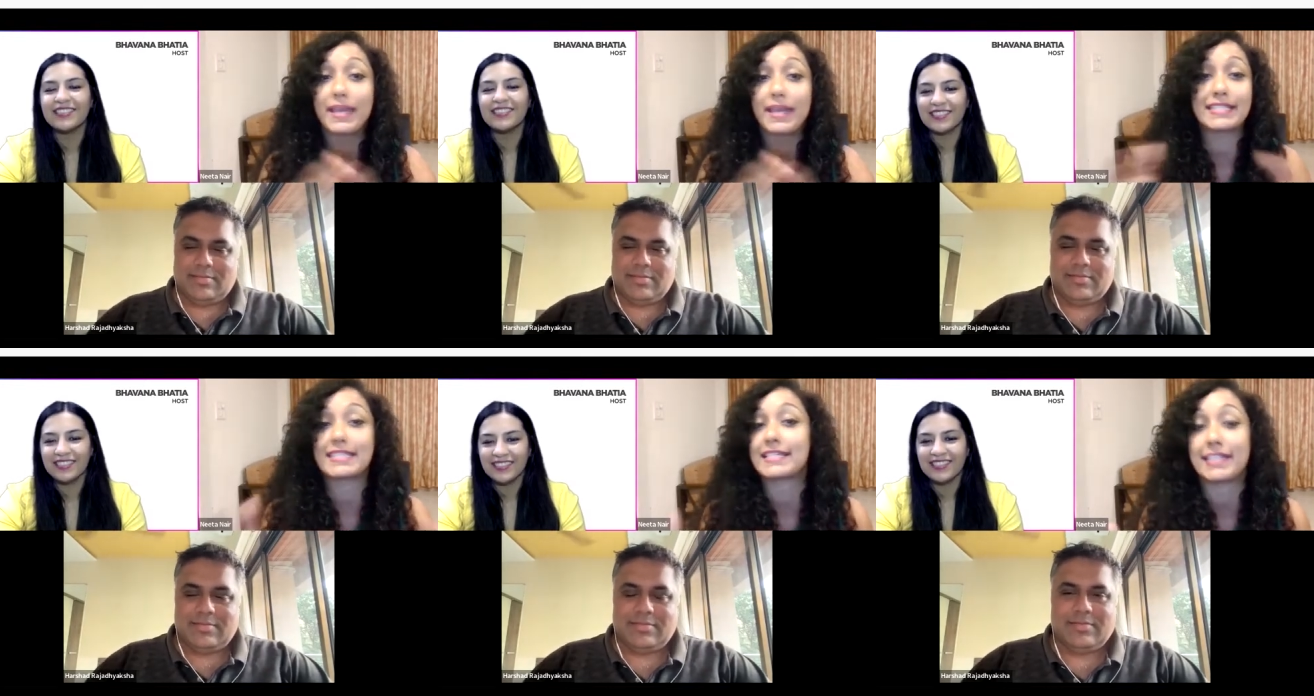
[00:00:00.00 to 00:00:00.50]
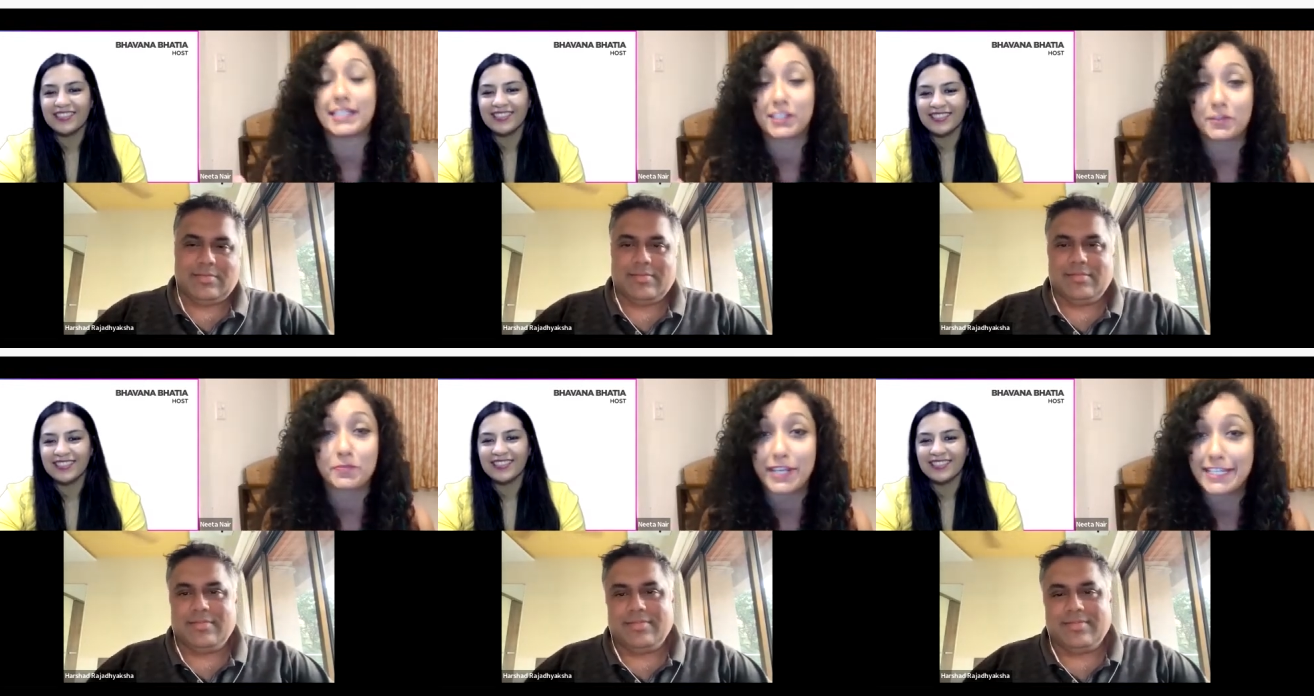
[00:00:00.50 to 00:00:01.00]
Speaker 1: best
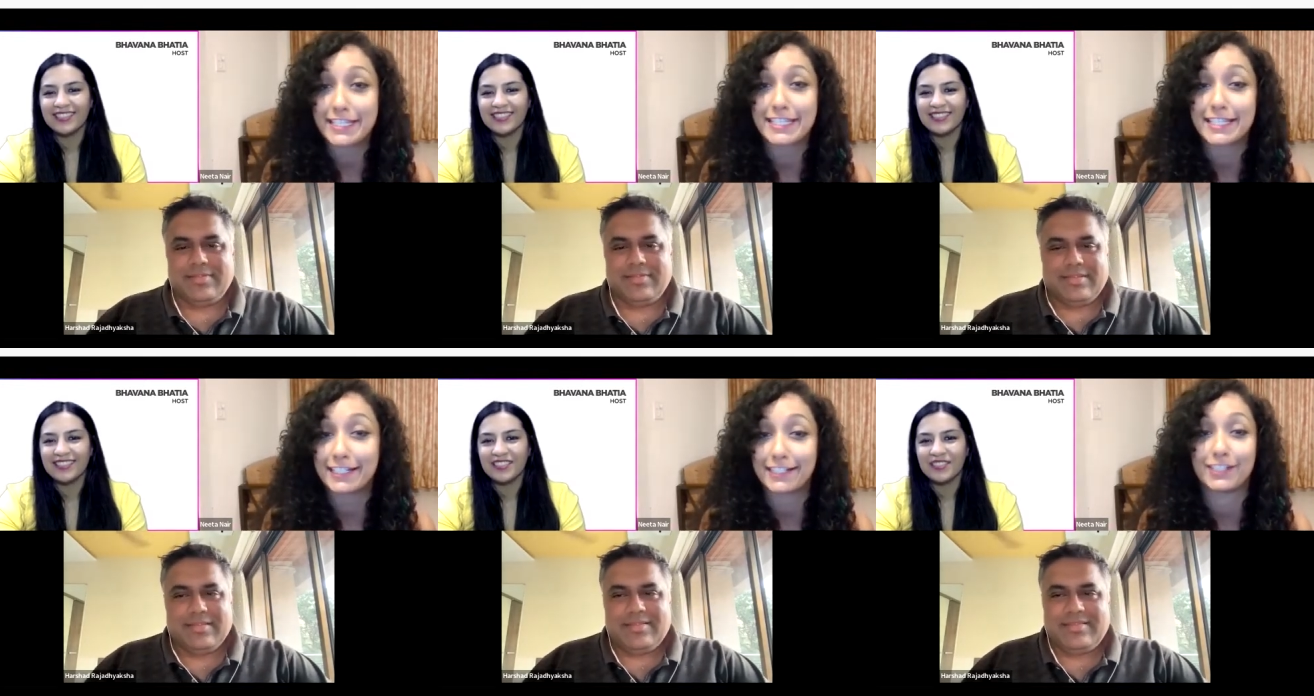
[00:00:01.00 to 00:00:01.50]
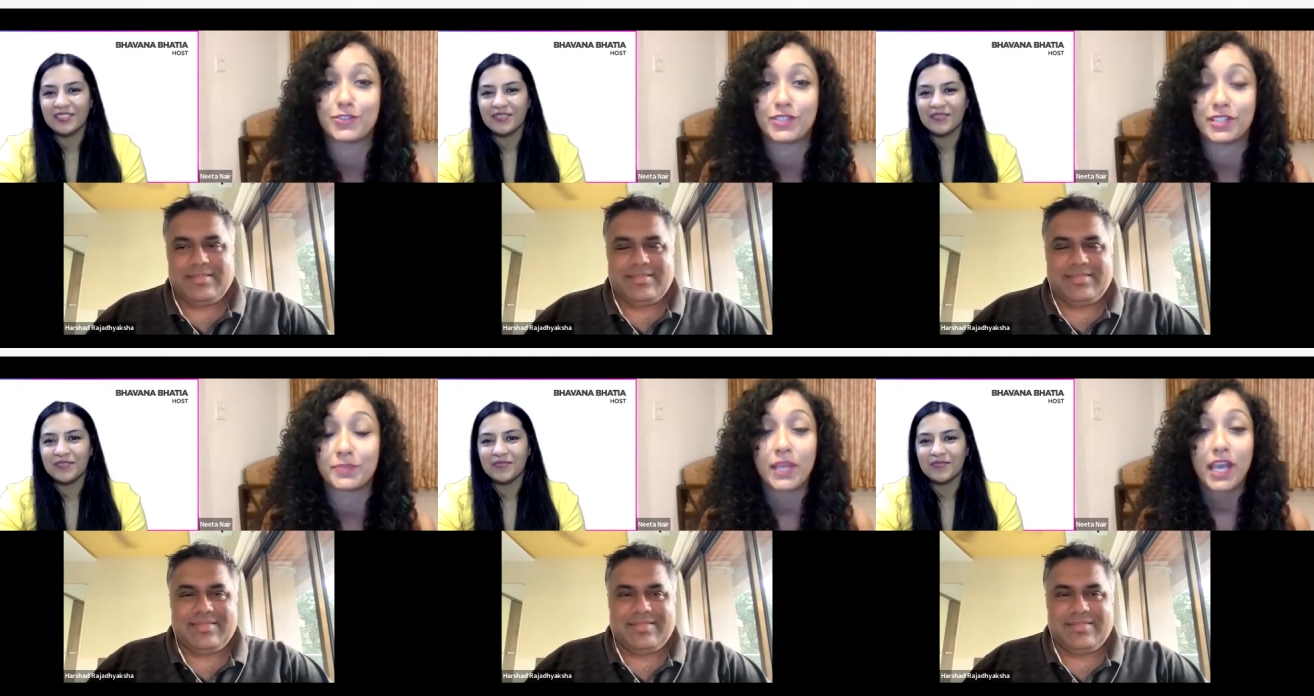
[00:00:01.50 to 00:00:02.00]
creative brains in the
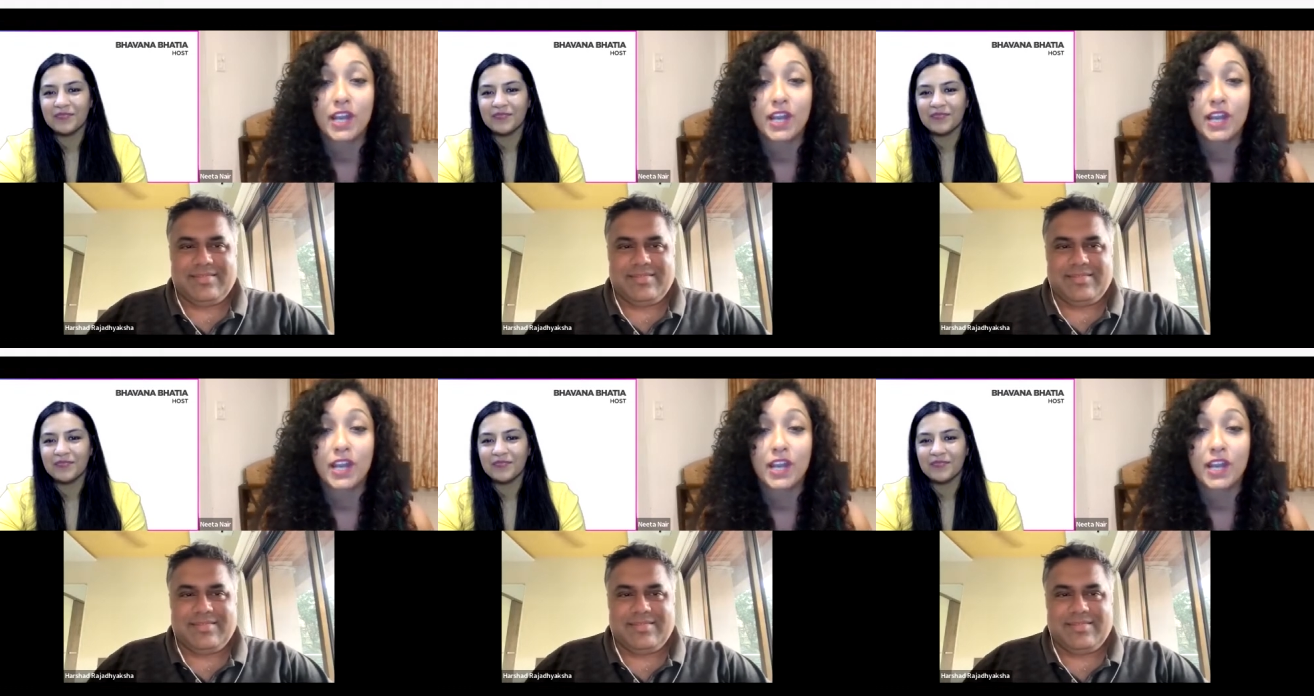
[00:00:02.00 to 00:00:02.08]
country.